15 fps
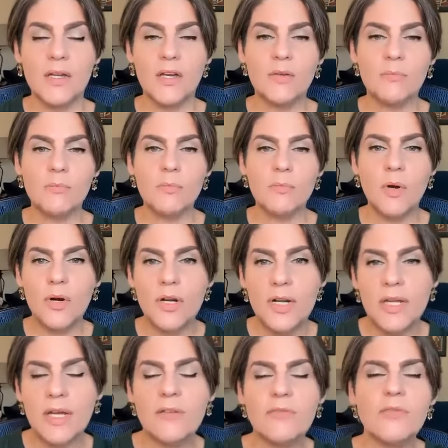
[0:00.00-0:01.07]
Good
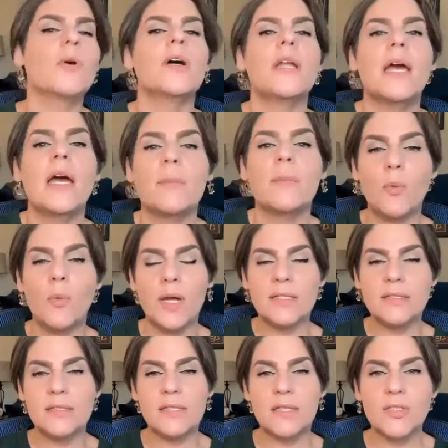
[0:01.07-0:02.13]
morning, everyone. Happy
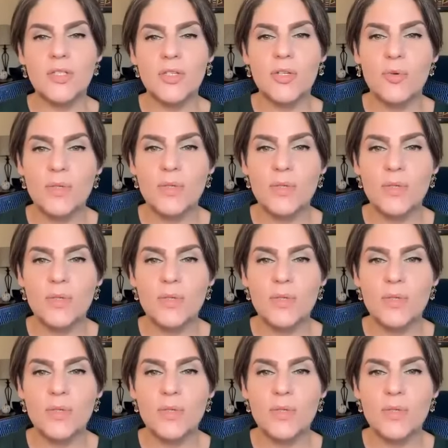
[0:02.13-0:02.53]
Wednesday to you.